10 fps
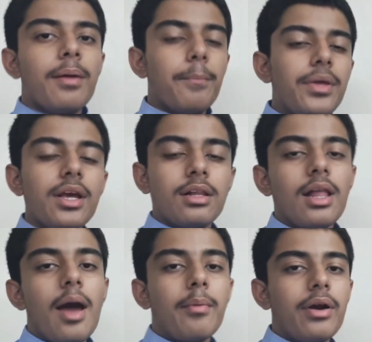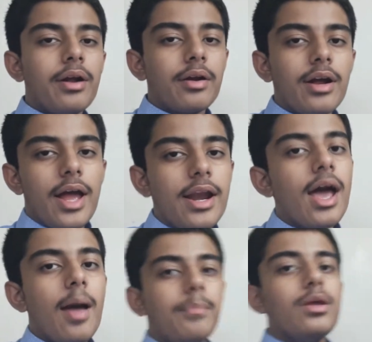Be collaborator and
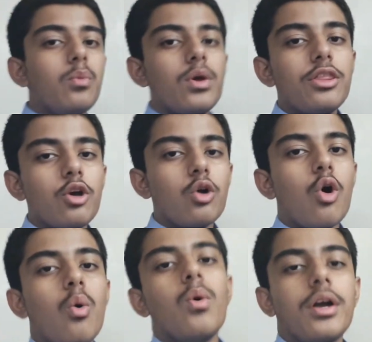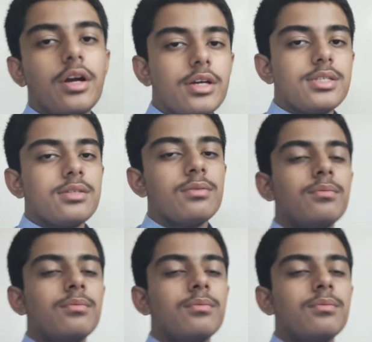happy with your co-workers.